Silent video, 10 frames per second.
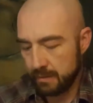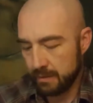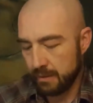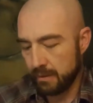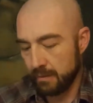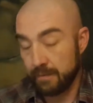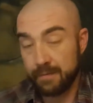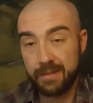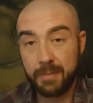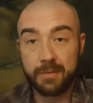so you're
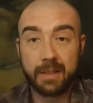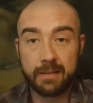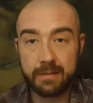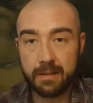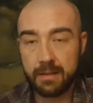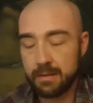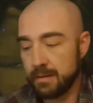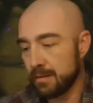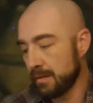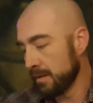flipping records constant.